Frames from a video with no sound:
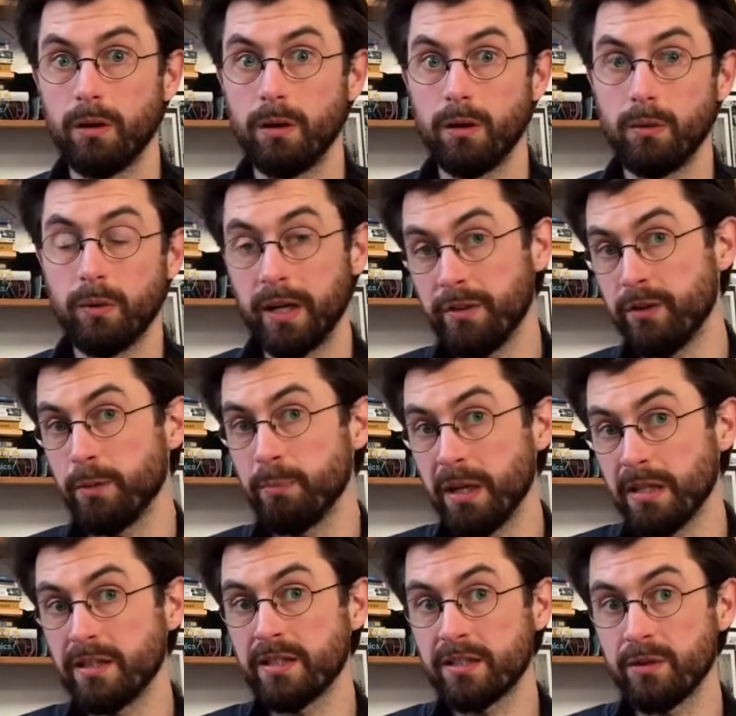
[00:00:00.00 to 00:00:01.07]
Well, if you
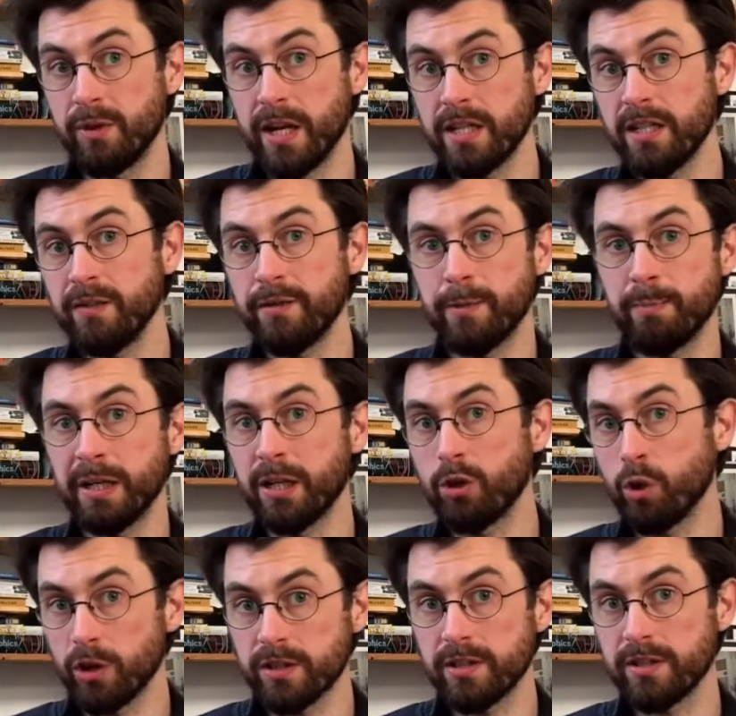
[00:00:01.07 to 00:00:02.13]
pick this direction, if you pick
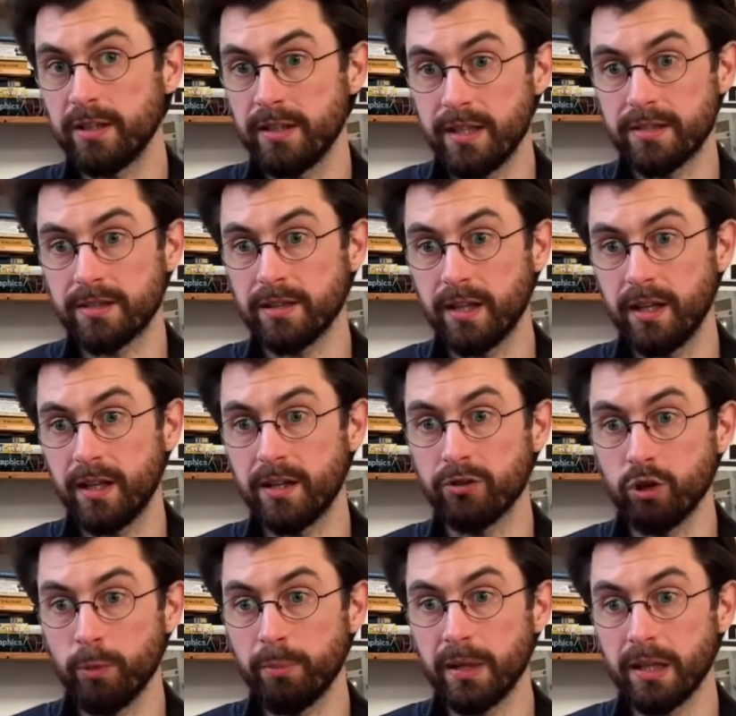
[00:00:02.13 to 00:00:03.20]
courses in this
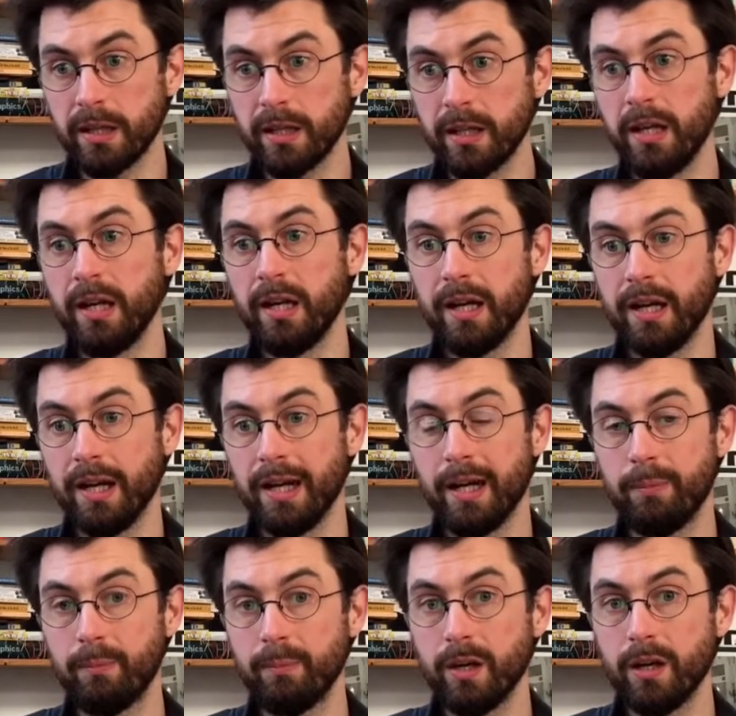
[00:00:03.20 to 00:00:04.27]
topic,
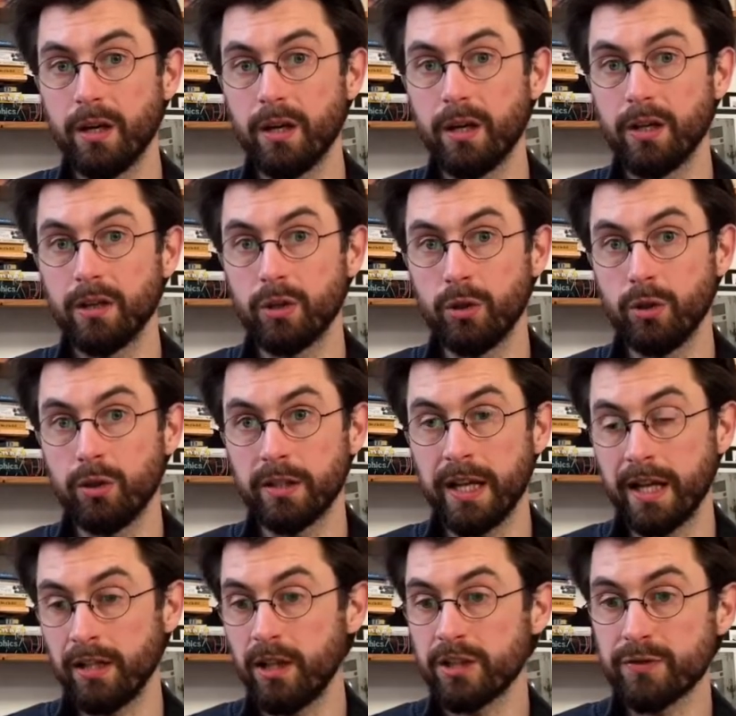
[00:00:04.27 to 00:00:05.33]
you'll
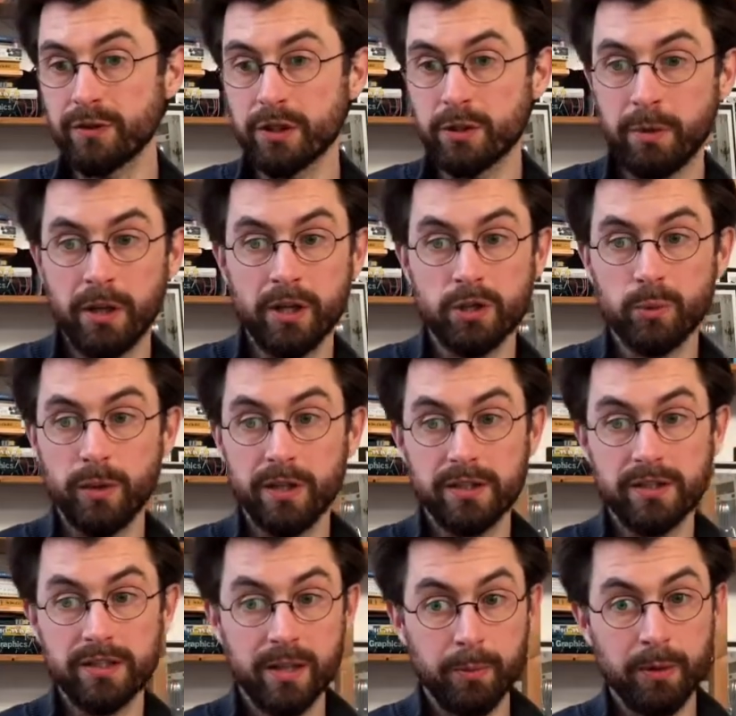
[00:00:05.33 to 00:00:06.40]
gain lots of experience with
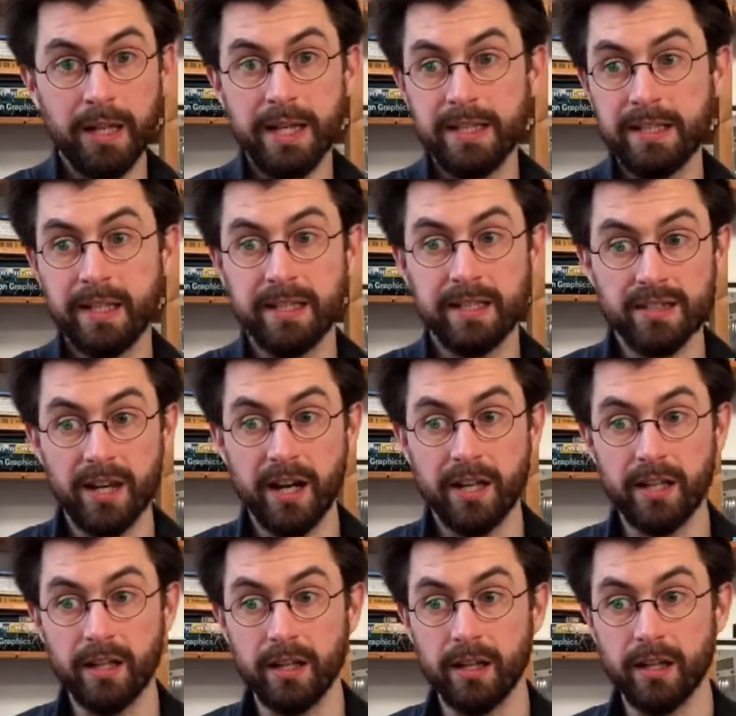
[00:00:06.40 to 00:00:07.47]
simulating and
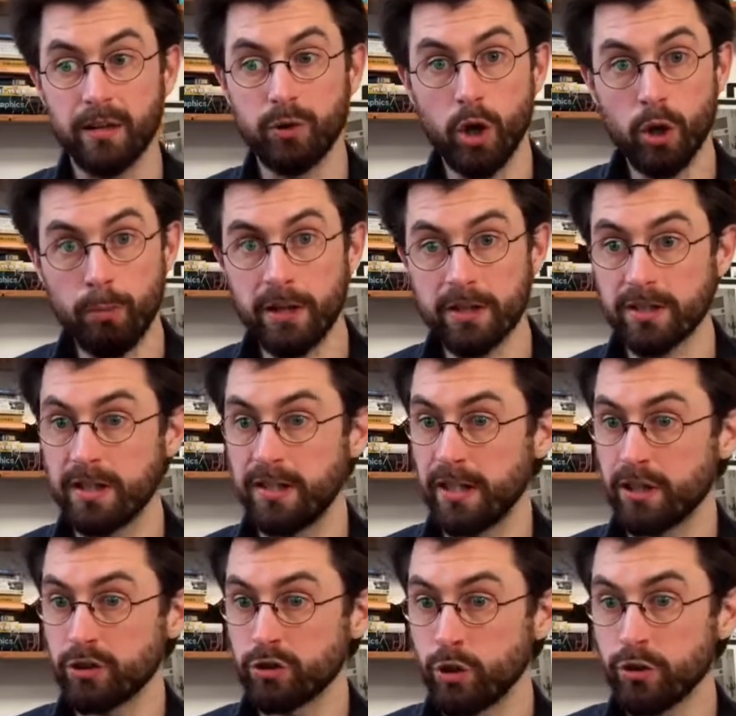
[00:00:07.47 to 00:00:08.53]
designing robots and their
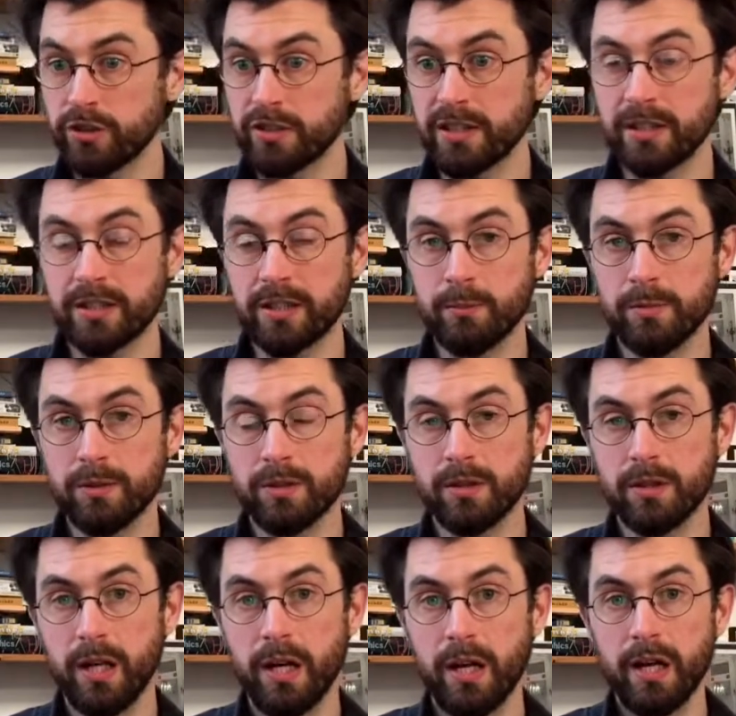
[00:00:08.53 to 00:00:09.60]
control systems.
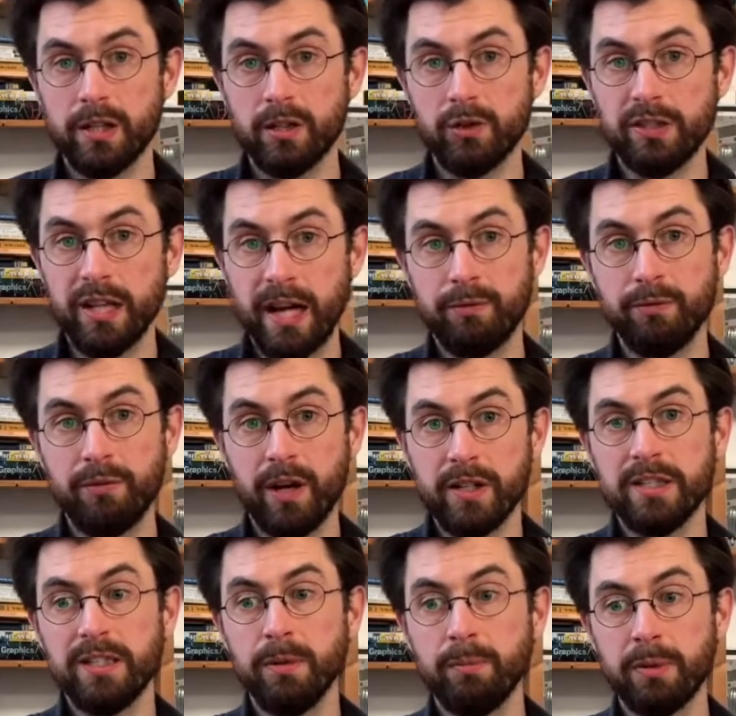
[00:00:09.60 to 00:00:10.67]
You'll dive very
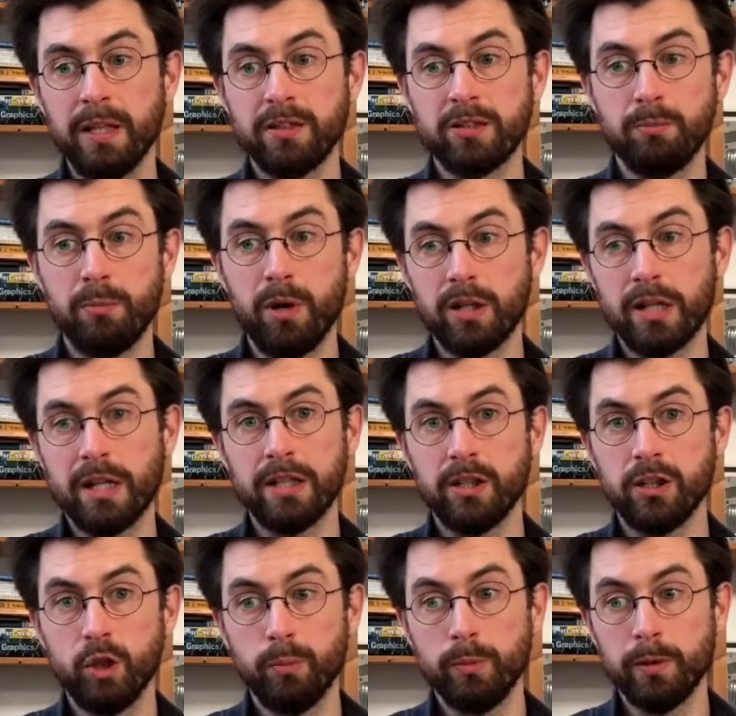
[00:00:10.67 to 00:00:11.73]
deeply into modeling the
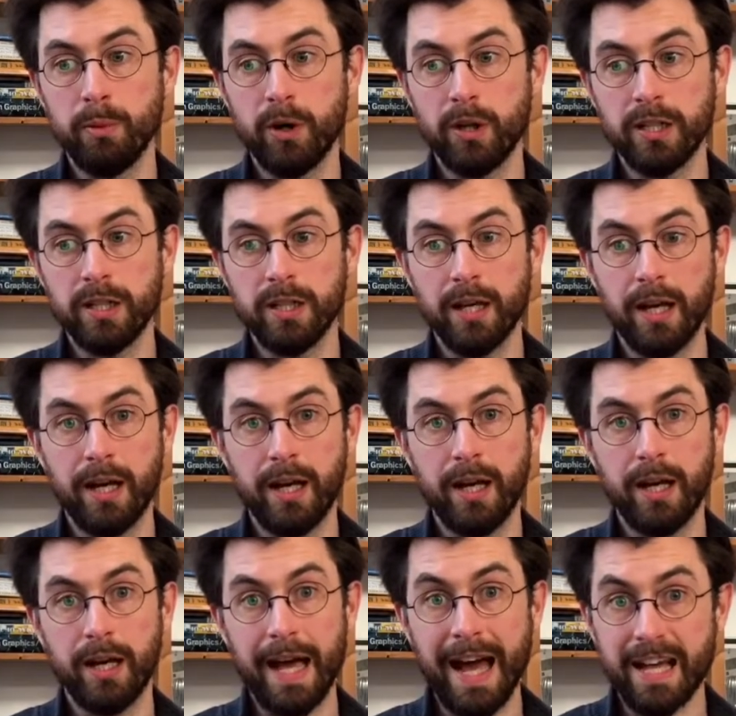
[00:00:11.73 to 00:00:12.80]
human body
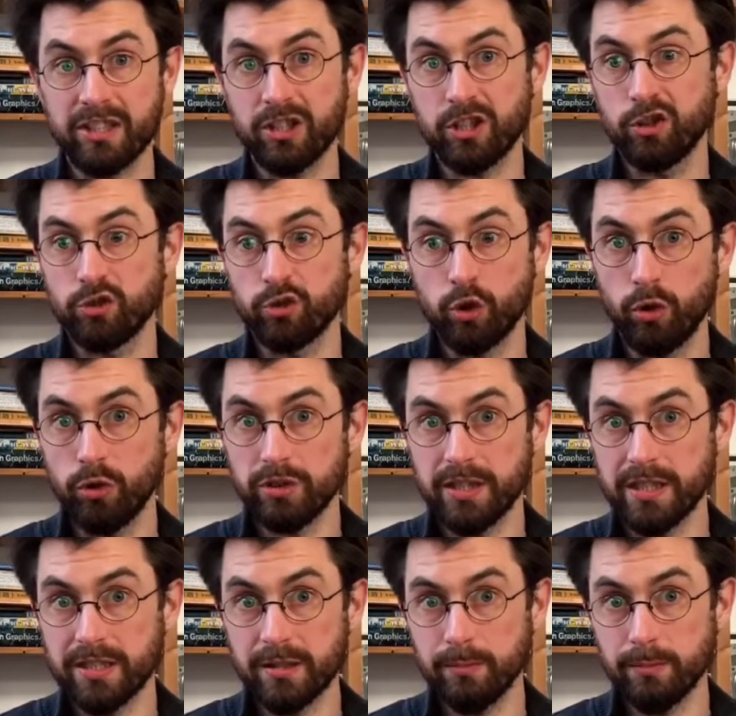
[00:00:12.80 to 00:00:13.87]
as a control
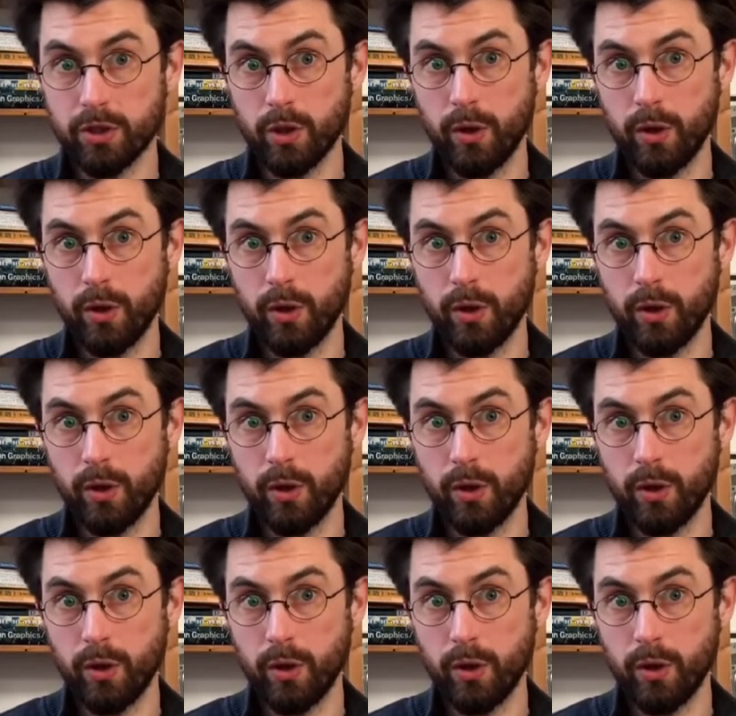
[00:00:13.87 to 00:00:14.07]
system. So